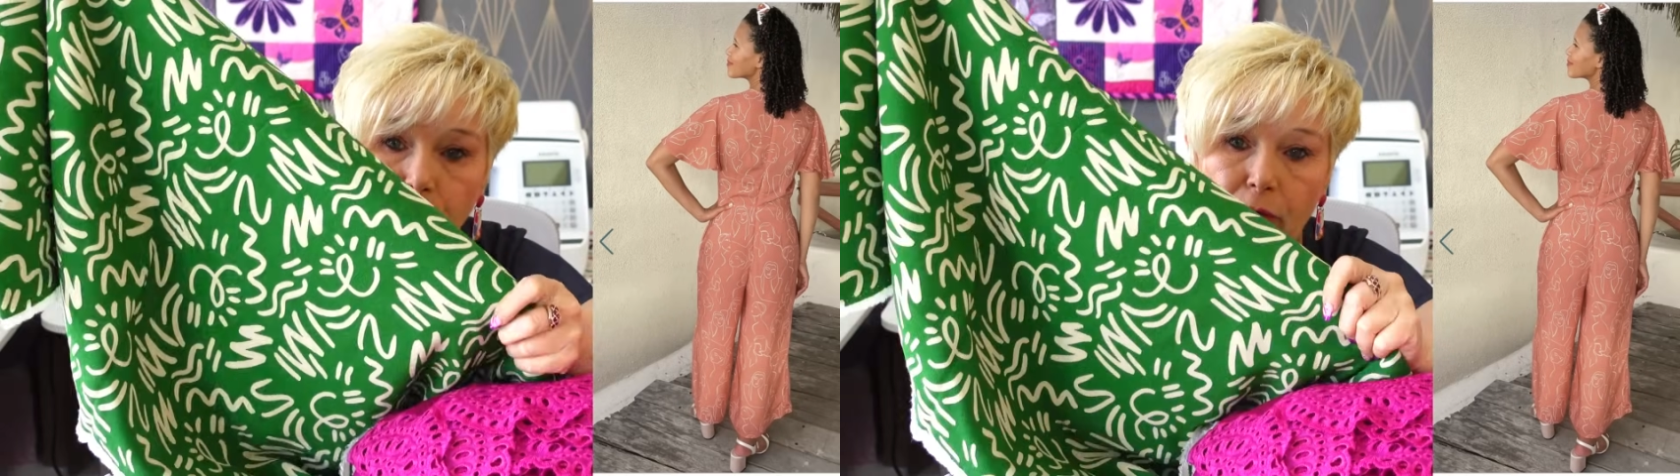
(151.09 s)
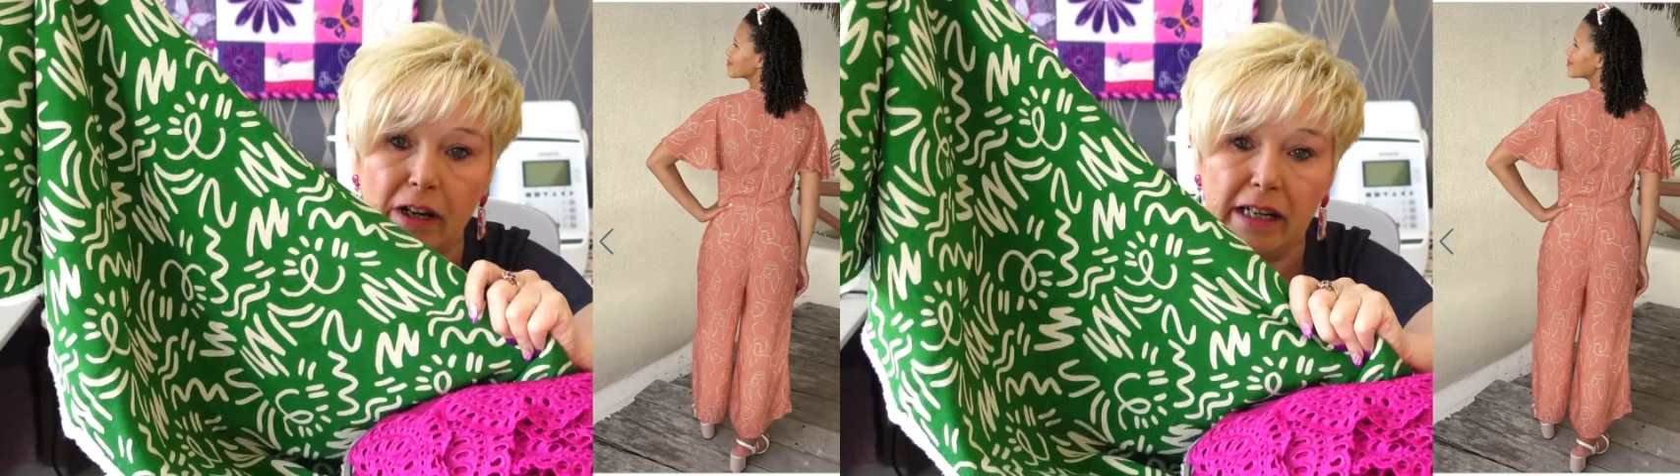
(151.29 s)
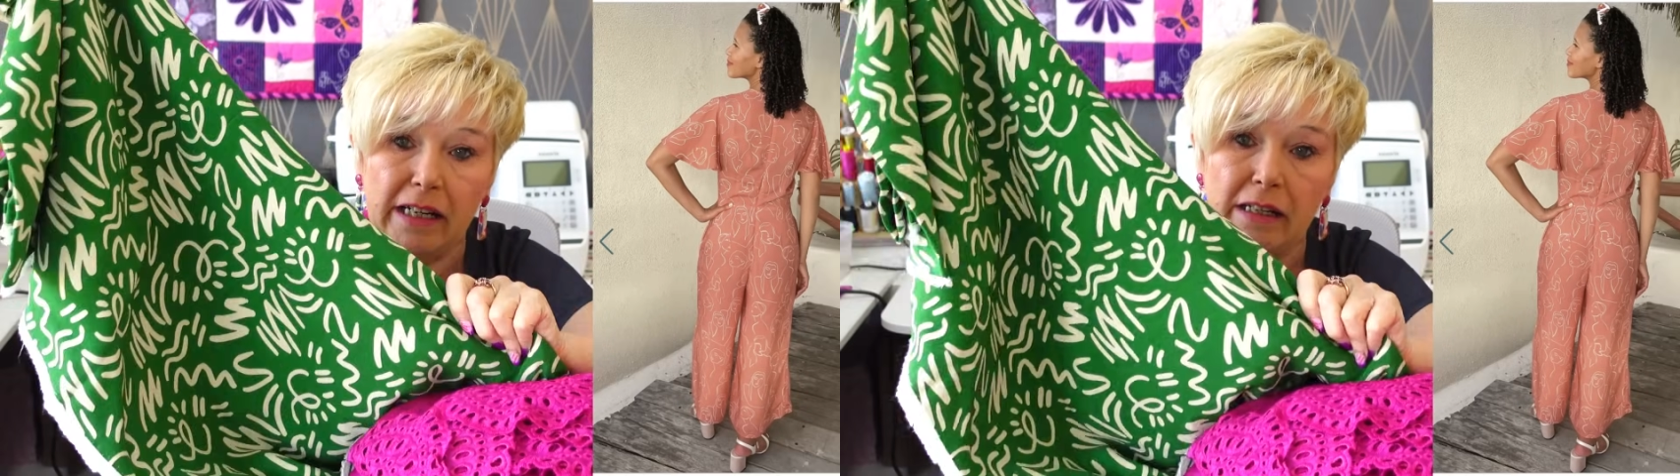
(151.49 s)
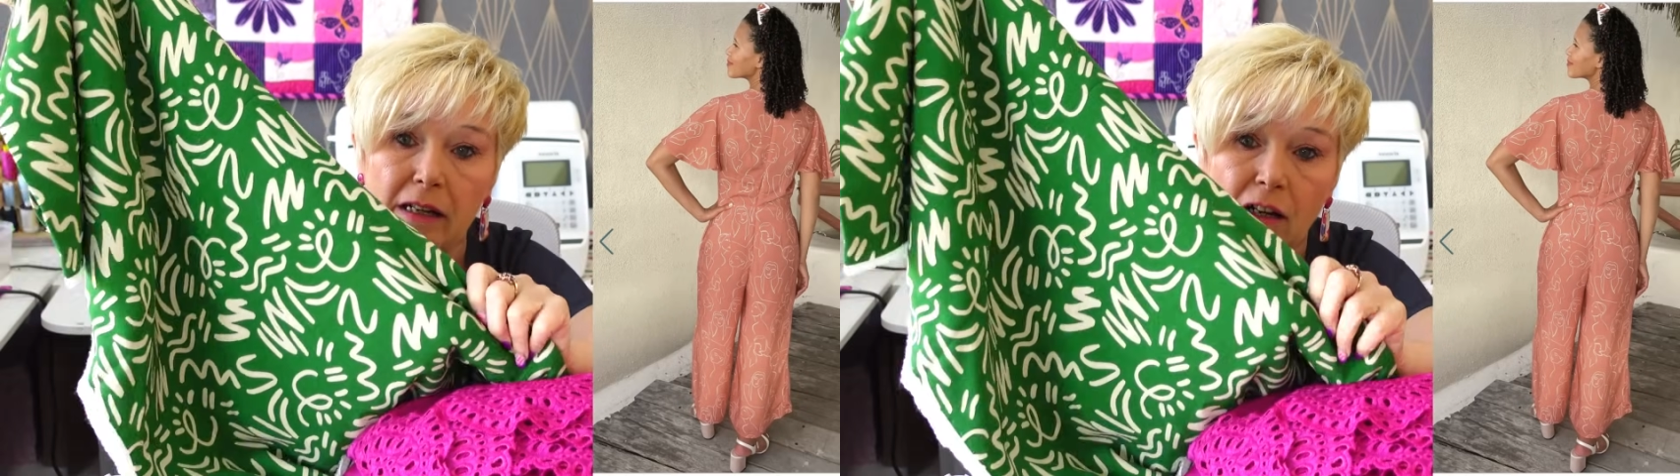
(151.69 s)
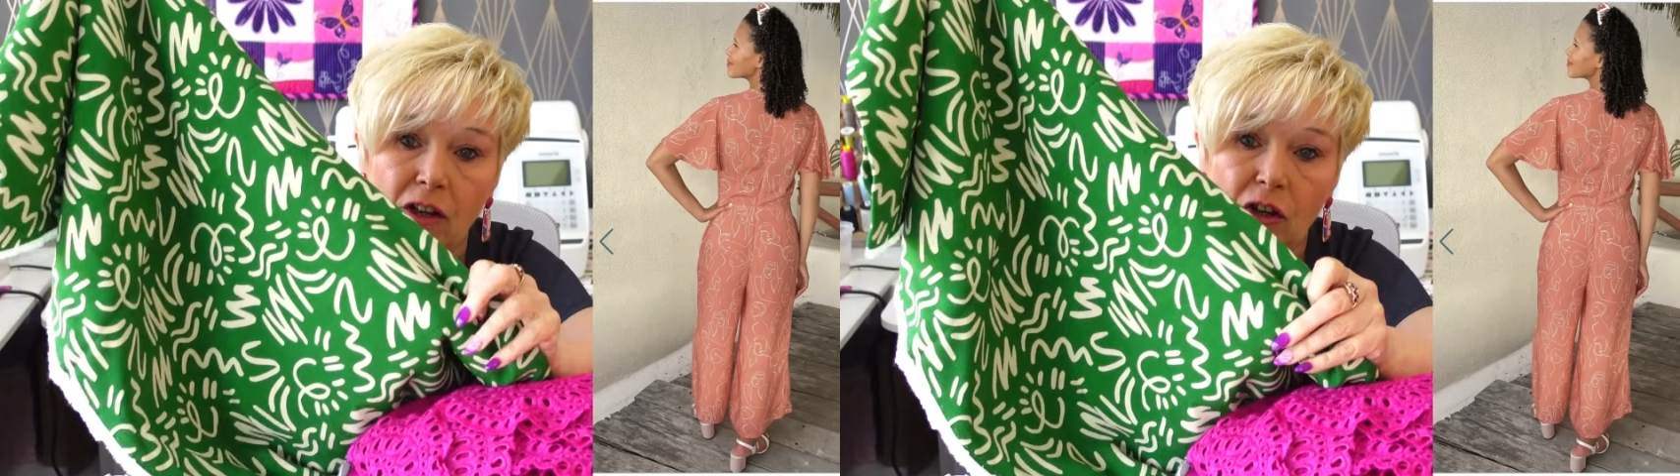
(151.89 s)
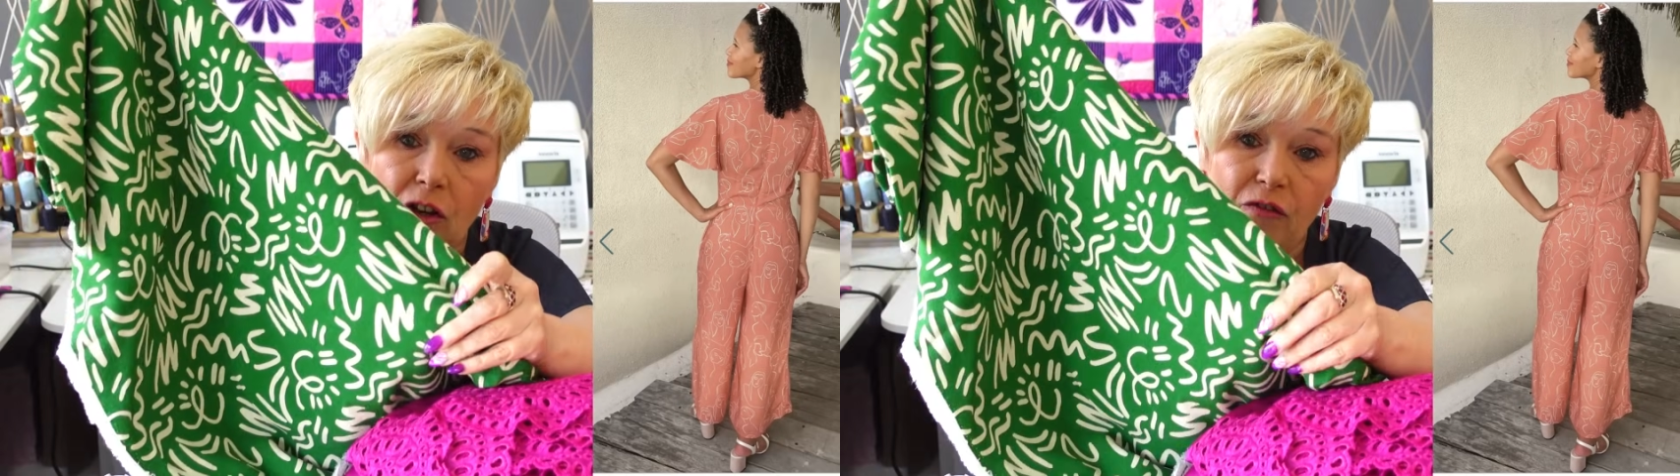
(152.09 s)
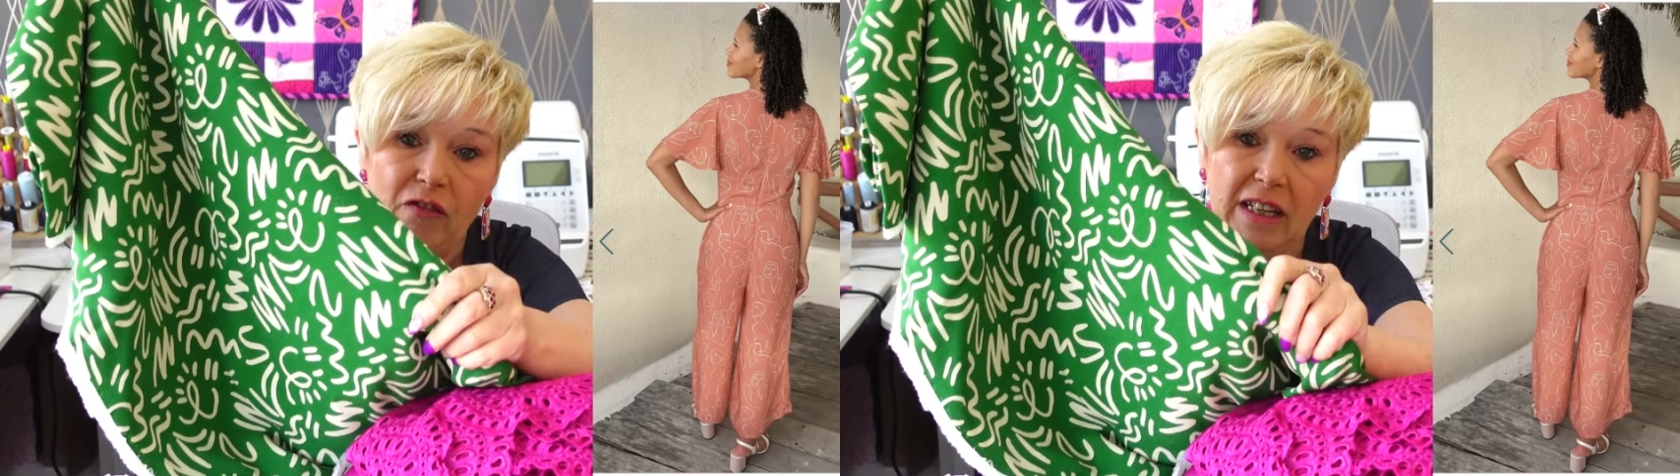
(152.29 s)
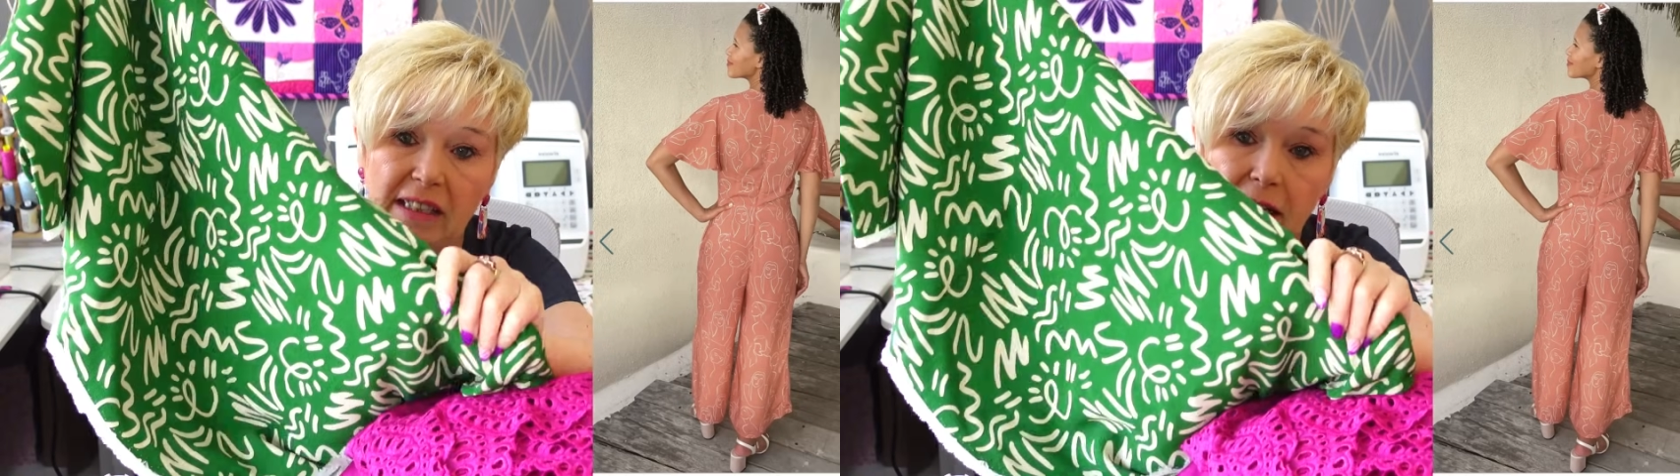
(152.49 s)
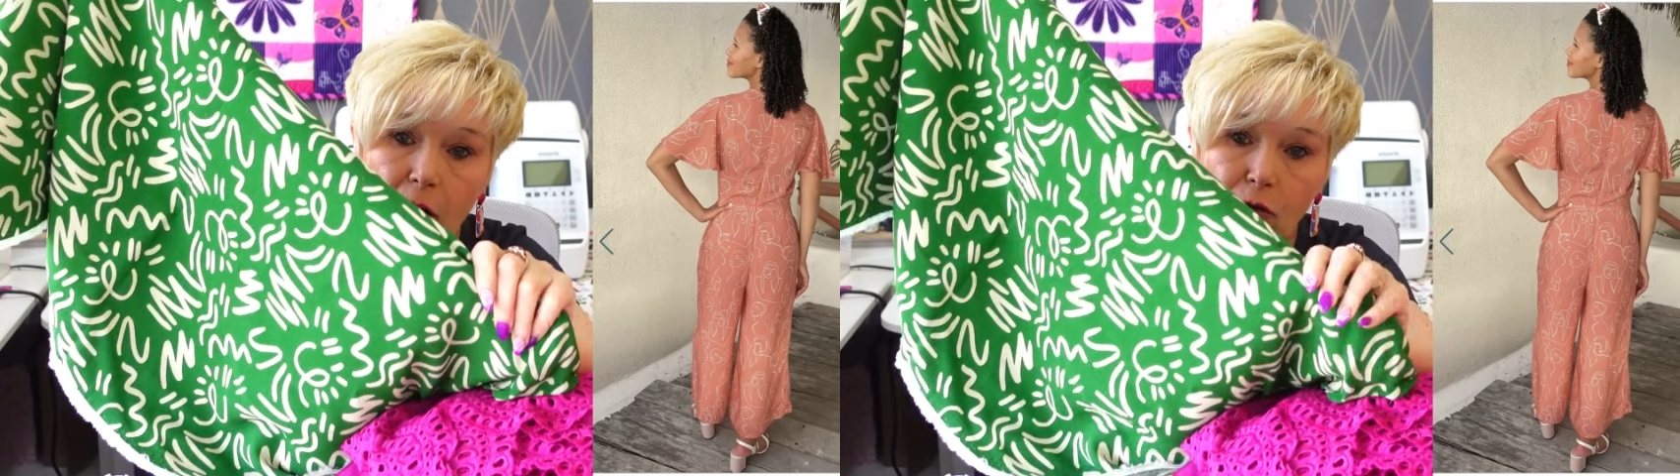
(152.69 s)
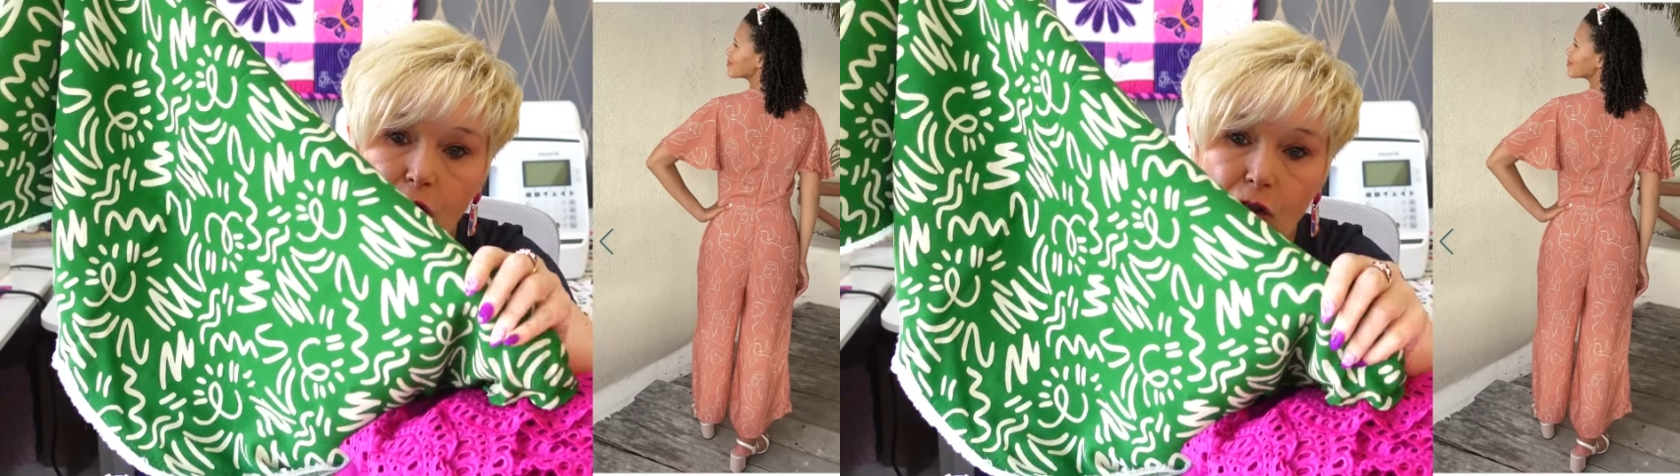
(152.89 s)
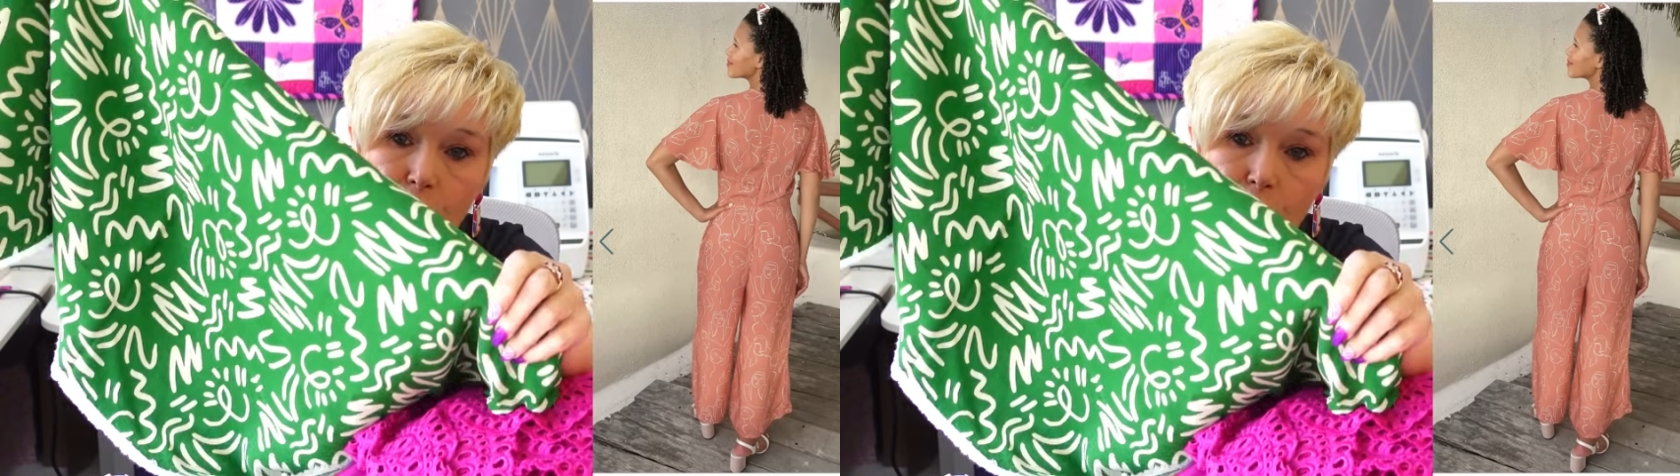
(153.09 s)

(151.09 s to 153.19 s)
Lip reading: green viscose